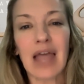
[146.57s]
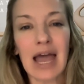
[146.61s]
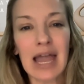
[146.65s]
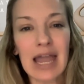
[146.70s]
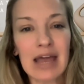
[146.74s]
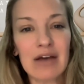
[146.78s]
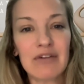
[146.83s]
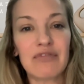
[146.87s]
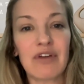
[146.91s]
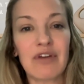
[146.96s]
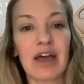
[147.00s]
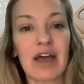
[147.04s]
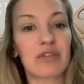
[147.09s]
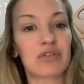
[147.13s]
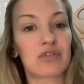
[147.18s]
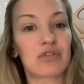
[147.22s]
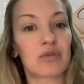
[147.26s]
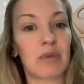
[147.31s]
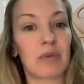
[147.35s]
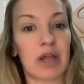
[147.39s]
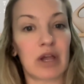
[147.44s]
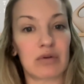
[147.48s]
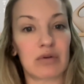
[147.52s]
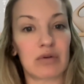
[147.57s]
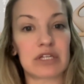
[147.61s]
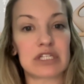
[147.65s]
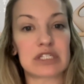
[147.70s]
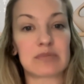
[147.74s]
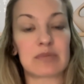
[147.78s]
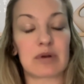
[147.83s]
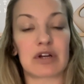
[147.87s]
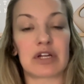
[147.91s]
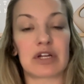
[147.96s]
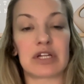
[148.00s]
I have found through my own
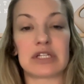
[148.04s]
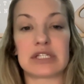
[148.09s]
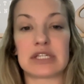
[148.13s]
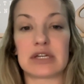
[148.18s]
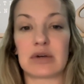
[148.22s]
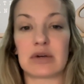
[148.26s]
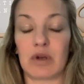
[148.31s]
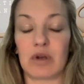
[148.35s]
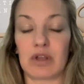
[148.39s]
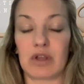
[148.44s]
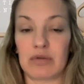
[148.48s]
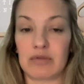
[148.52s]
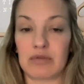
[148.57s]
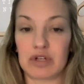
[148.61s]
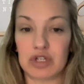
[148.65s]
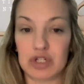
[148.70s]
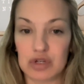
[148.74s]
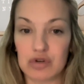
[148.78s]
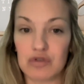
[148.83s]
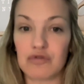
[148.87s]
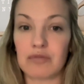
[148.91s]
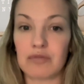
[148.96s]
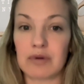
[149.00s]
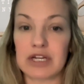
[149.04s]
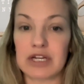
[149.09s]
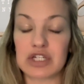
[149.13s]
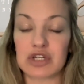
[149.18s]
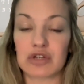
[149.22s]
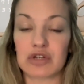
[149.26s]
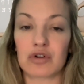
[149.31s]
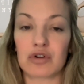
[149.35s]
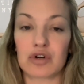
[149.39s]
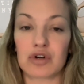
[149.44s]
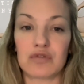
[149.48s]
experience with two of my
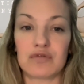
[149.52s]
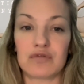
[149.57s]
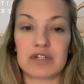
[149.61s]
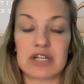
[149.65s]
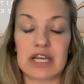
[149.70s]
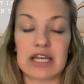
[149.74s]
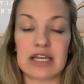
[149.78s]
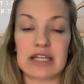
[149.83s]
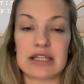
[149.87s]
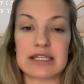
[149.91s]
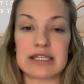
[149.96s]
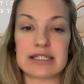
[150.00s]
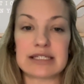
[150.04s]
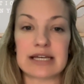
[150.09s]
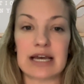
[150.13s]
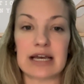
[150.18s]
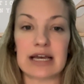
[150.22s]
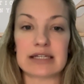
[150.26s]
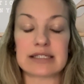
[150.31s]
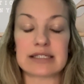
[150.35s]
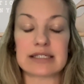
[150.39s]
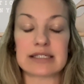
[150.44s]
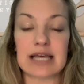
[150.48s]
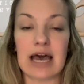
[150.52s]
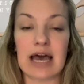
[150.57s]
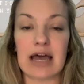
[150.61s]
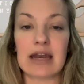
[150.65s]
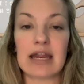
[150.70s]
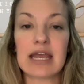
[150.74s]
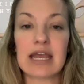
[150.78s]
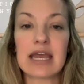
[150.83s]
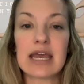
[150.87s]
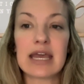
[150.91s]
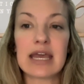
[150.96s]
children who've taken these tests
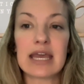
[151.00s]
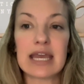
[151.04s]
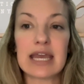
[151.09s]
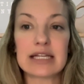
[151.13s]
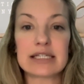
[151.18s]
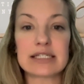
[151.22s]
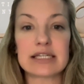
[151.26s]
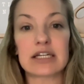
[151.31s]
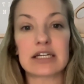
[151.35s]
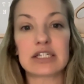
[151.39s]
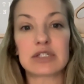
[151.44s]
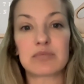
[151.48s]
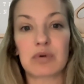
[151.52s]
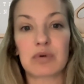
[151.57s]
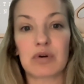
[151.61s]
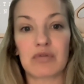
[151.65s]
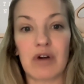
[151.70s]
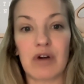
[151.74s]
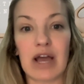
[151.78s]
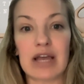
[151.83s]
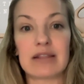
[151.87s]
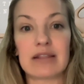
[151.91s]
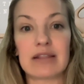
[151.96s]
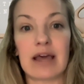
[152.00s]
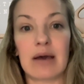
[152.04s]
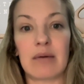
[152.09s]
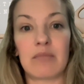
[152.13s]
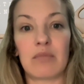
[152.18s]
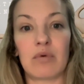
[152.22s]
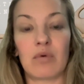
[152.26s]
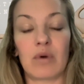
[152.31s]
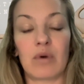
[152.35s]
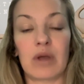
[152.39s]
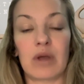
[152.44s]
that it does provide
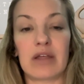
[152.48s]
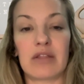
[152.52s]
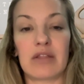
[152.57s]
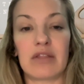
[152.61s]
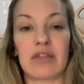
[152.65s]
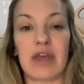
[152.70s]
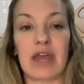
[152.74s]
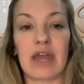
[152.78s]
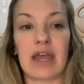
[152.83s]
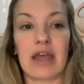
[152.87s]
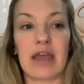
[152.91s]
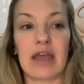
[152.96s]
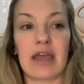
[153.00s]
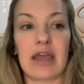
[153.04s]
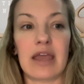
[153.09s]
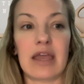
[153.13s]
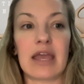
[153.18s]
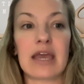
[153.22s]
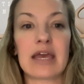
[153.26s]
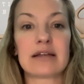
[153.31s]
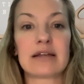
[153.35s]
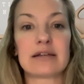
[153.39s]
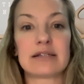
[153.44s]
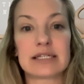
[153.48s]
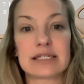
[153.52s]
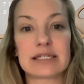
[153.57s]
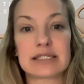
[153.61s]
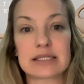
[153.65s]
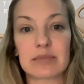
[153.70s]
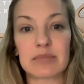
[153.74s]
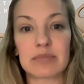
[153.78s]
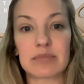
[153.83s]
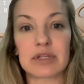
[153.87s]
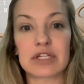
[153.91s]
them with a
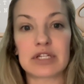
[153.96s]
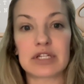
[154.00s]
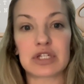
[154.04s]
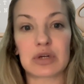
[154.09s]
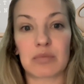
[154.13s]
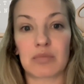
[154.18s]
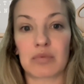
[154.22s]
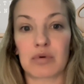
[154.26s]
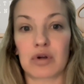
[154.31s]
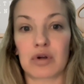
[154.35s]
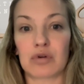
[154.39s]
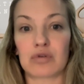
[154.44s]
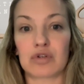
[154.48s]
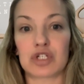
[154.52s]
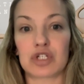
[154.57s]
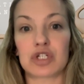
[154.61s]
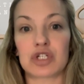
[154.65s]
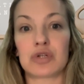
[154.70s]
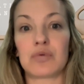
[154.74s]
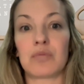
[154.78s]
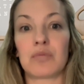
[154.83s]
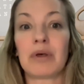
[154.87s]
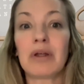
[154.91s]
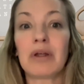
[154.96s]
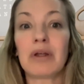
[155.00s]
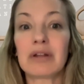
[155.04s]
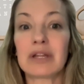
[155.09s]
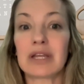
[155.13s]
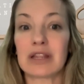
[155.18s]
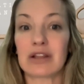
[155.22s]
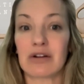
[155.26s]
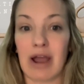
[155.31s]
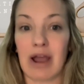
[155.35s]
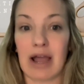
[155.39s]
disciplined approach to
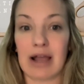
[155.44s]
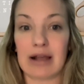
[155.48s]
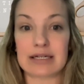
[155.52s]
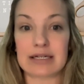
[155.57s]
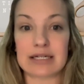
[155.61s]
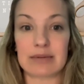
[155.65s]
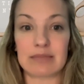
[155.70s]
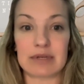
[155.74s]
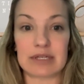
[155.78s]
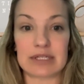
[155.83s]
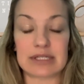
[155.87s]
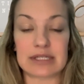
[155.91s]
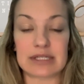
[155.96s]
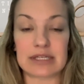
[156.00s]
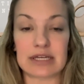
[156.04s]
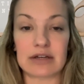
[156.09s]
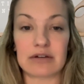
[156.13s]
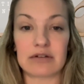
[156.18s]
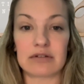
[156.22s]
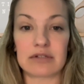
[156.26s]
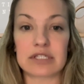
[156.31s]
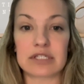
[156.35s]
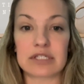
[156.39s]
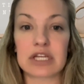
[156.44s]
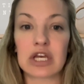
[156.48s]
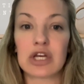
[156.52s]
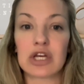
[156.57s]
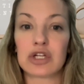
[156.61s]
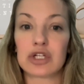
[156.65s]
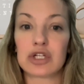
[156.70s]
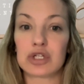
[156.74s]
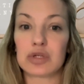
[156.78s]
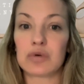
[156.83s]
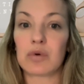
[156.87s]
building their academic skills
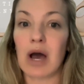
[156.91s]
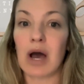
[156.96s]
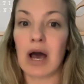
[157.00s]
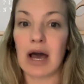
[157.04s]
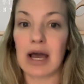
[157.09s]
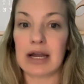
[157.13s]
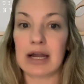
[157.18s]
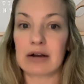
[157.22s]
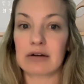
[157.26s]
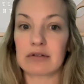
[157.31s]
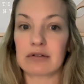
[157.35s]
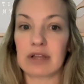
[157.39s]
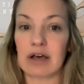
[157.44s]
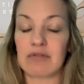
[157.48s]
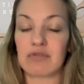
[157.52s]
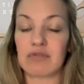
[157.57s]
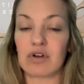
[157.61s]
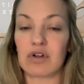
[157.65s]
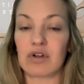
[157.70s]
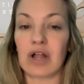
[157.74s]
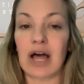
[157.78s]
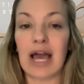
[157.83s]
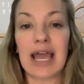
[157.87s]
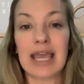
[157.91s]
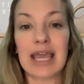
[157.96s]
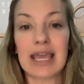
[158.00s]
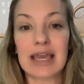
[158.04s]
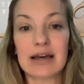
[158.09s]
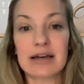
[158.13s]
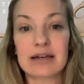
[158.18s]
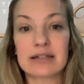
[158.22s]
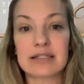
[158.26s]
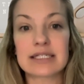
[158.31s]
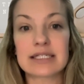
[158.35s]
to a higher level.
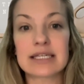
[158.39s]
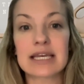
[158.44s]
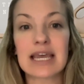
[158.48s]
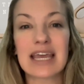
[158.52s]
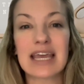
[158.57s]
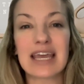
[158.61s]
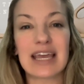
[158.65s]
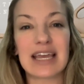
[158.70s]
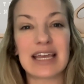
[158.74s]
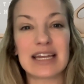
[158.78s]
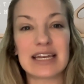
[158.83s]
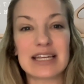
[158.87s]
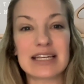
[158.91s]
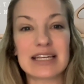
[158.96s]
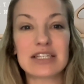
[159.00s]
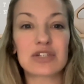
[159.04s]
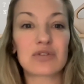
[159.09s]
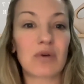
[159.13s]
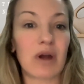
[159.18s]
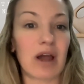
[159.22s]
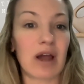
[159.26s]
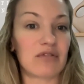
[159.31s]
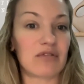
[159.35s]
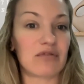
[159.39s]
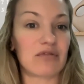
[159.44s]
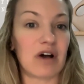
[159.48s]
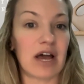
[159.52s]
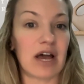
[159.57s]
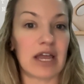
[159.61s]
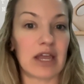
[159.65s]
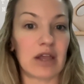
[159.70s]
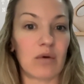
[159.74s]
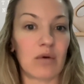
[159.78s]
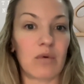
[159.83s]
And it is
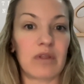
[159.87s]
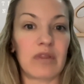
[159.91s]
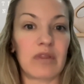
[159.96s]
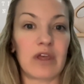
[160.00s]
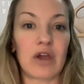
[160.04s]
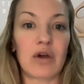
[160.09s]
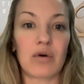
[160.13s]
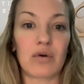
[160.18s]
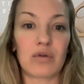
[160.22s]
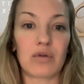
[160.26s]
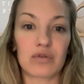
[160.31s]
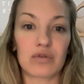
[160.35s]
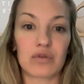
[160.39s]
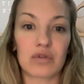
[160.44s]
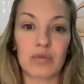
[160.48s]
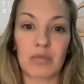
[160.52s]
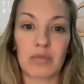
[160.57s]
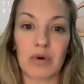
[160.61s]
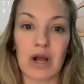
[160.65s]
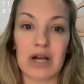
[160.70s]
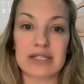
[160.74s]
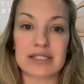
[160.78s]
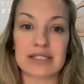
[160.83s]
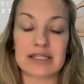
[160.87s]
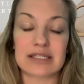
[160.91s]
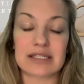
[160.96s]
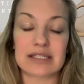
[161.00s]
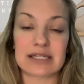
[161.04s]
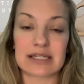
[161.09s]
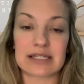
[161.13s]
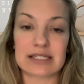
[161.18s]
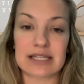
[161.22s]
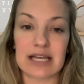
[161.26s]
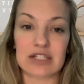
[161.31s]
gratifying when they go through the process
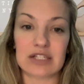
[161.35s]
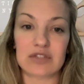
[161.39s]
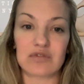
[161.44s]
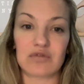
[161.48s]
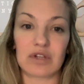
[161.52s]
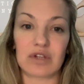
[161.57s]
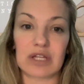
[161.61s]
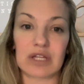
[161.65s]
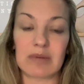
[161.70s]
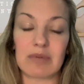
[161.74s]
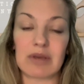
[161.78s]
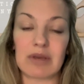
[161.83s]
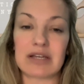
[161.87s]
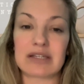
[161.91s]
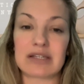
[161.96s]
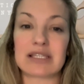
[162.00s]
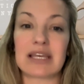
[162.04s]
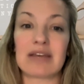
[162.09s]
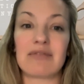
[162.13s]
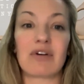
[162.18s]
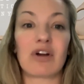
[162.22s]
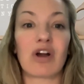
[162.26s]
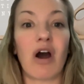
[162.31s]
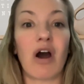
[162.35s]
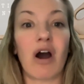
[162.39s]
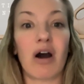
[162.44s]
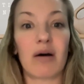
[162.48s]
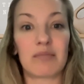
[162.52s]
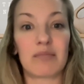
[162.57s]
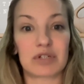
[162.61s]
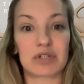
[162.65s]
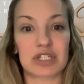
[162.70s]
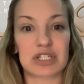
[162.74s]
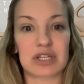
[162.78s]
successfully because they've
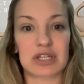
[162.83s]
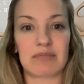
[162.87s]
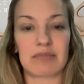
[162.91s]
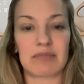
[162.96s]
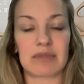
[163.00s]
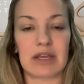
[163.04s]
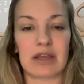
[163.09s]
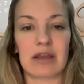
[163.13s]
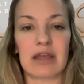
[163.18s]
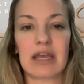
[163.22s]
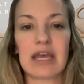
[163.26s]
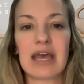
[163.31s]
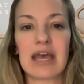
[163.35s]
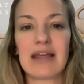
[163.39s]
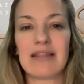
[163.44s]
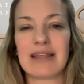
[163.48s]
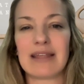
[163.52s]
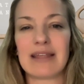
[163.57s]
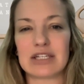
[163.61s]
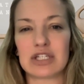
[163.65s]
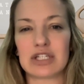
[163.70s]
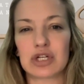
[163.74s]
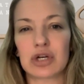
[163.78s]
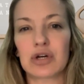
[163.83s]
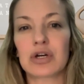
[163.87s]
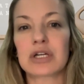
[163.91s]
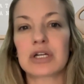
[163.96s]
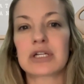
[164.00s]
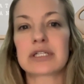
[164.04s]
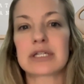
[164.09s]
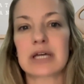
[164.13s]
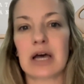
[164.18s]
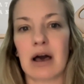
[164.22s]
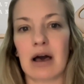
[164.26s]
accomplished something that
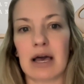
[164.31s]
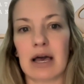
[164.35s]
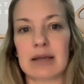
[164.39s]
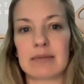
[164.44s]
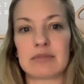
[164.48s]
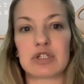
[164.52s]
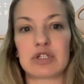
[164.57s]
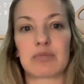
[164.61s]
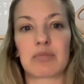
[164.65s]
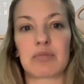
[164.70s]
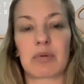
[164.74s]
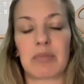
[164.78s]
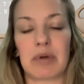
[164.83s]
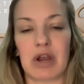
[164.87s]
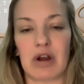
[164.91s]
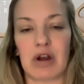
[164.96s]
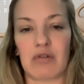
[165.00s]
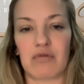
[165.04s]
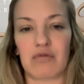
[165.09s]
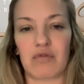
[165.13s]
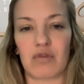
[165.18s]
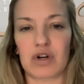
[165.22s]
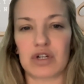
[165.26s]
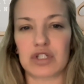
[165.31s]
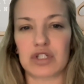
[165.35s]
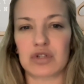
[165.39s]
took time to prepare for.